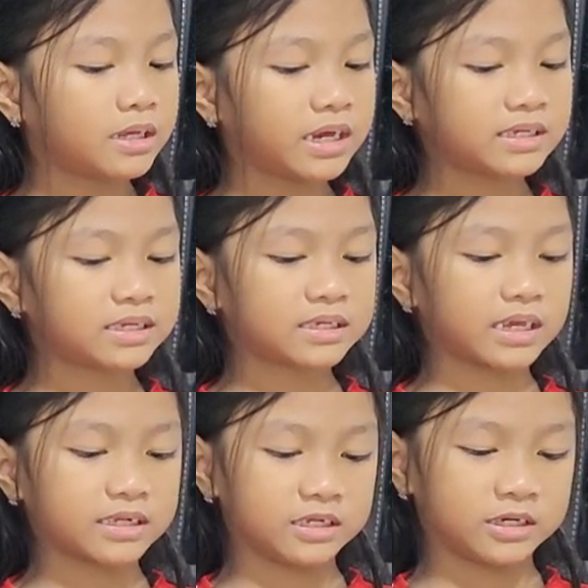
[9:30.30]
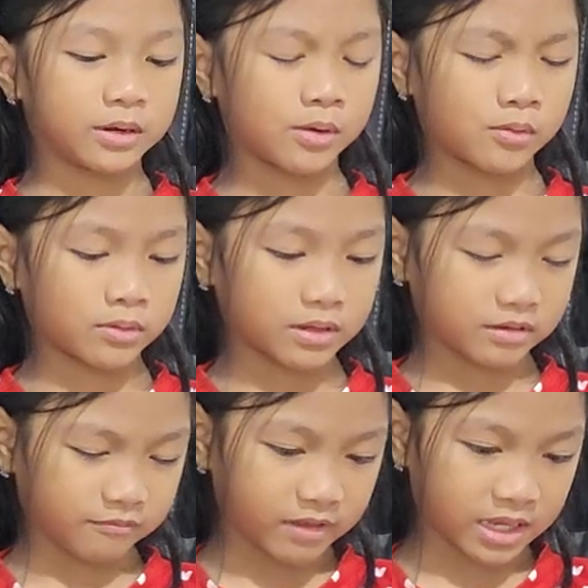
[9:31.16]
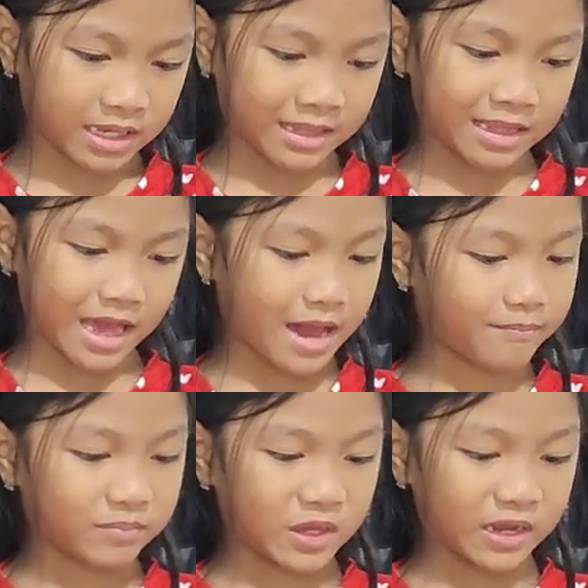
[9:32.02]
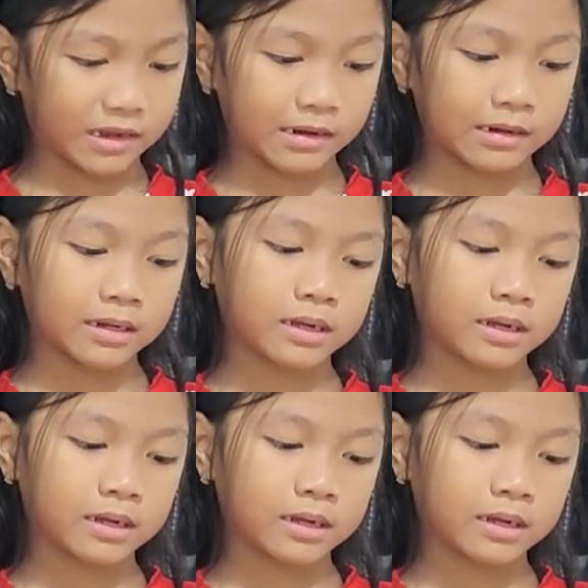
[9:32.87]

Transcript: Yes, said Joe. We can nap there.